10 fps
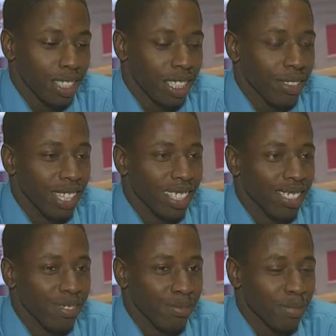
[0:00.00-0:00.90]
Living out of
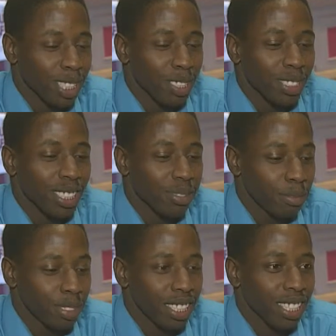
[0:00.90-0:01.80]
my dream,
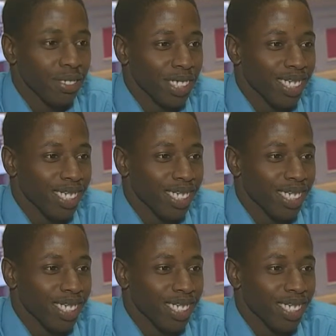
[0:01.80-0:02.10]
NFL.